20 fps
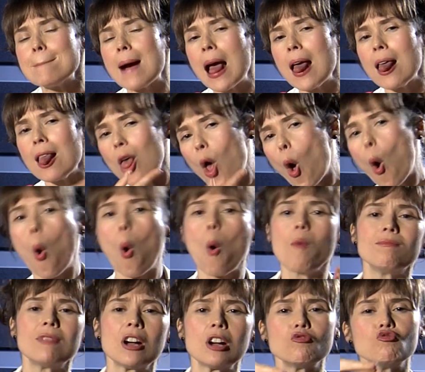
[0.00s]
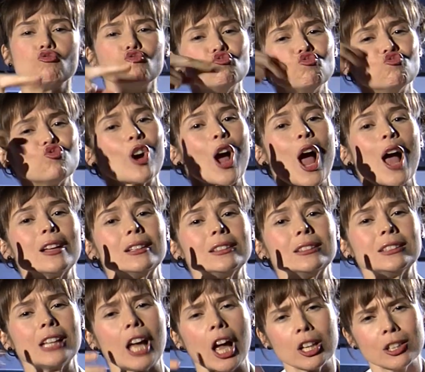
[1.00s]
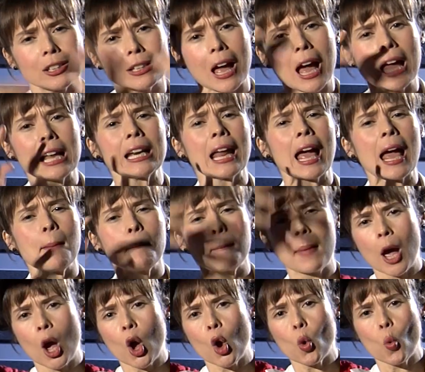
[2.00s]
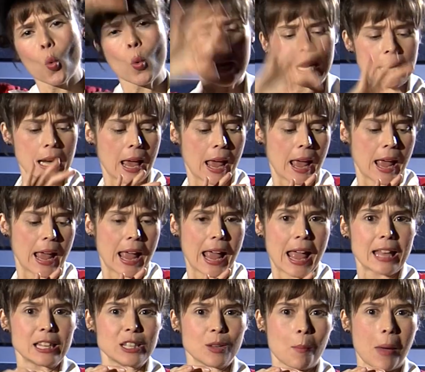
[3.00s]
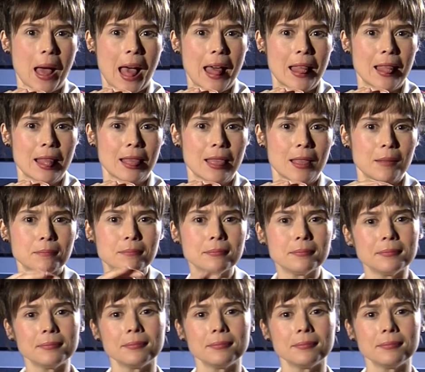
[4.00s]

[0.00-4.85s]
Queen Isabel of France, and her sign name.